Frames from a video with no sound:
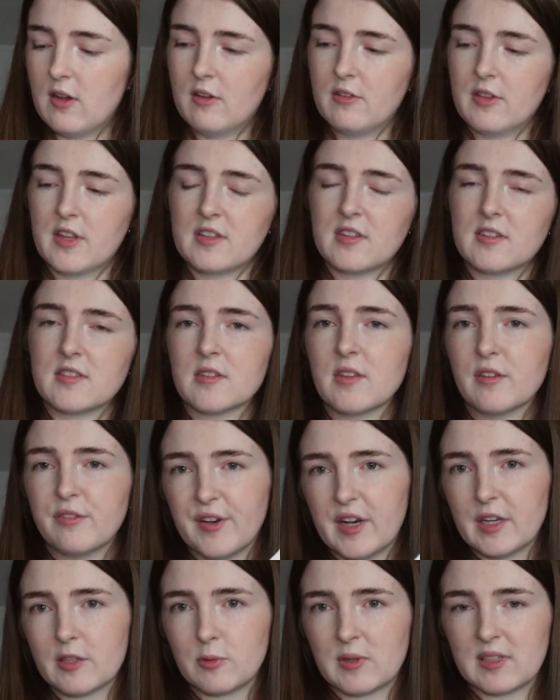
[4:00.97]
This isn't the
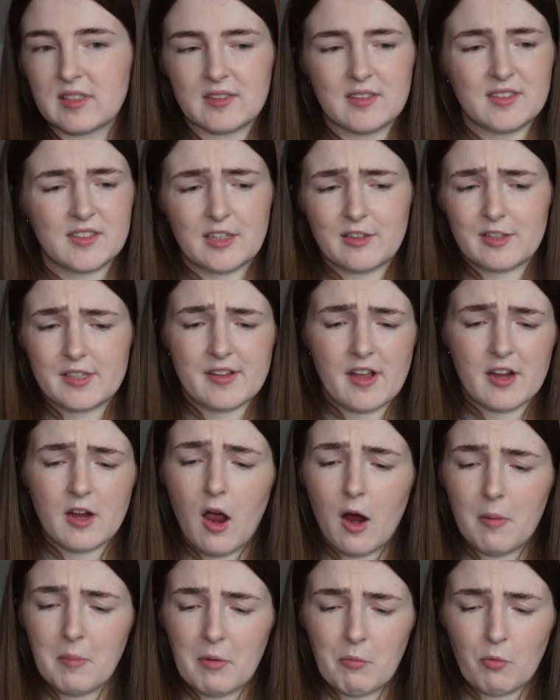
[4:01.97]
first one in the series, I
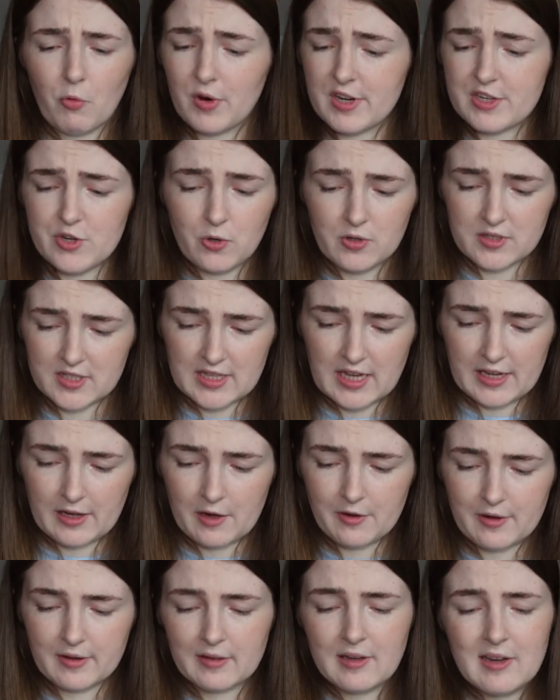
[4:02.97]
can't remember which order they go
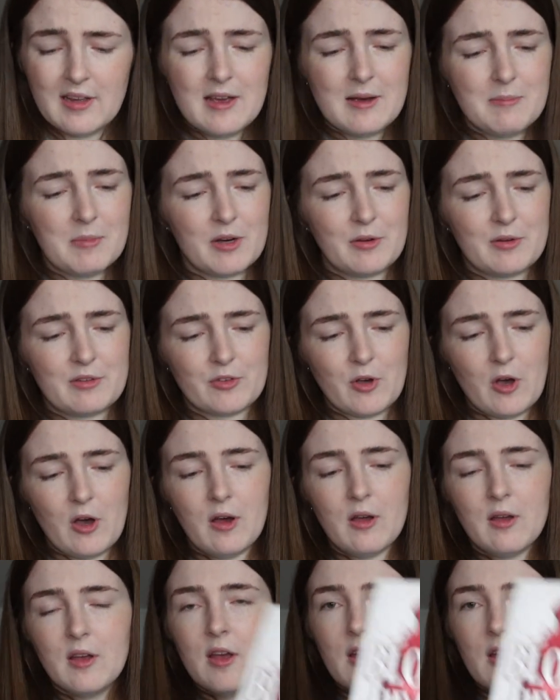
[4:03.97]
in, but we've got